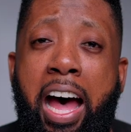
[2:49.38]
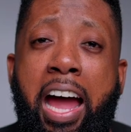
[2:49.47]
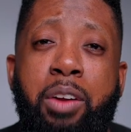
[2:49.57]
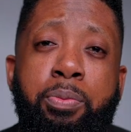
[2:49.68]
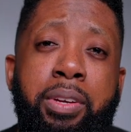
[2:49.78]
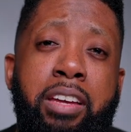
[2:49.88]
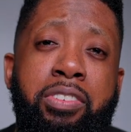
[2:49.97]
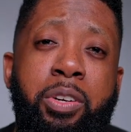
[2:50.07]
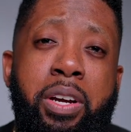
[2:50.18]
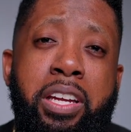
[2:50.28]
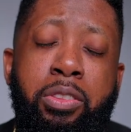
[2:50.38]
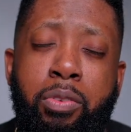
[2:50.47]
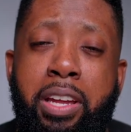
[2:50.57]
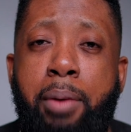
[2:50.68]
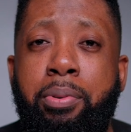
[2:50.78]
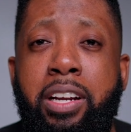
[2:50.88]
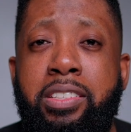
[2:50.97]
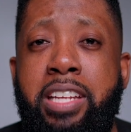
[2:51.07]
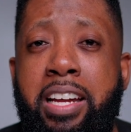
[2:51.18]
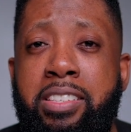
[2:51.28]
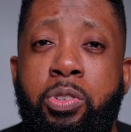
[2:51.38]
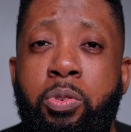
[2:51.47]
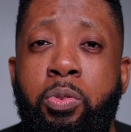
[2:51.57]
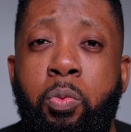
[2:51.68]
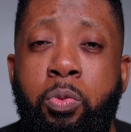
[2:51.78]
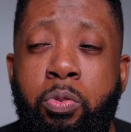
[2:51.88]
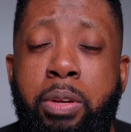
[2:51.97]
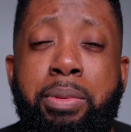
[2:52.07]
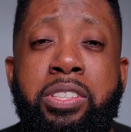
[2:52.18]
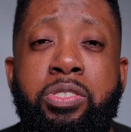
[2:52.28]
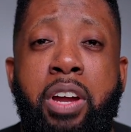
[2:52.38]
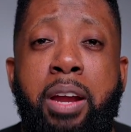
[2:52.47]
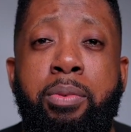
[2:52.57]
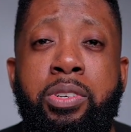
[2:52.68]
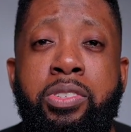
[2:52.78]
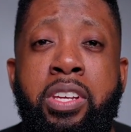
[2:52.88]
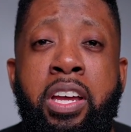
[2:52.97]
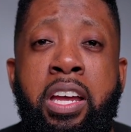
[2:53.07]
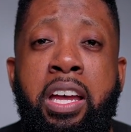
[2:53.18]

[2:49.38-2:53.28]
I will be giving away 3 Apple Airtags to 3 of my subscribers.